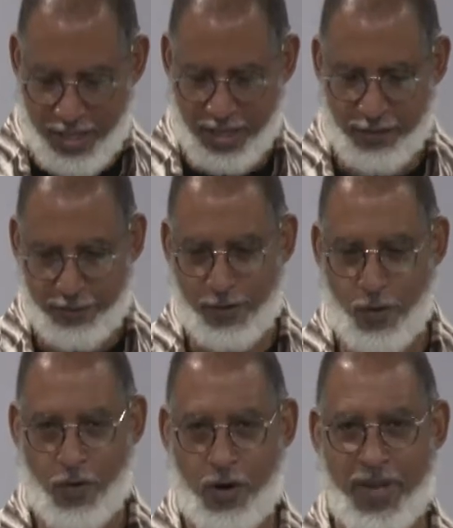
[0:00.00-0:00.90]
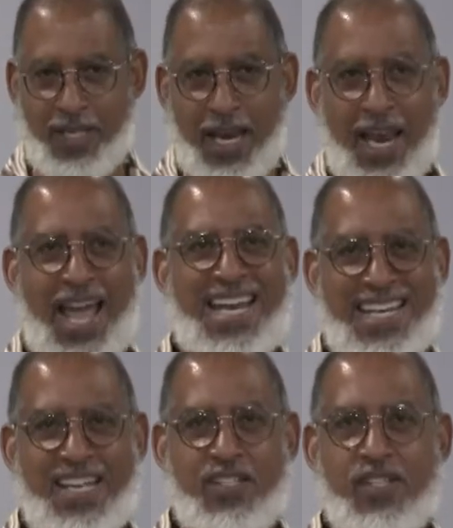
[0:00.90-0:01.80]
in the form and the
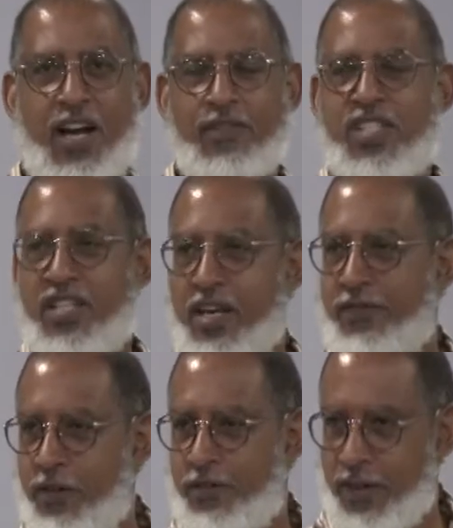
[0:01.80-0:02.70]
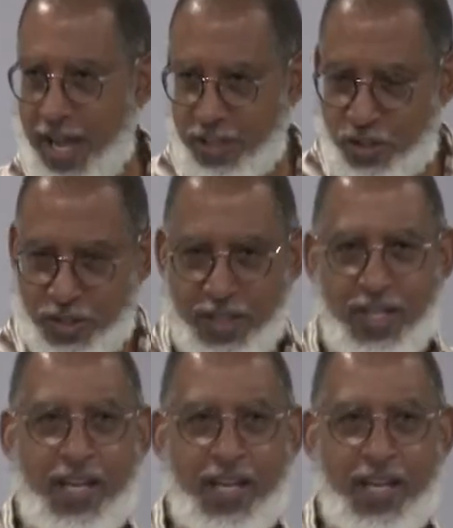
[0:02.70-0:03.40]
likeness of sinful flesh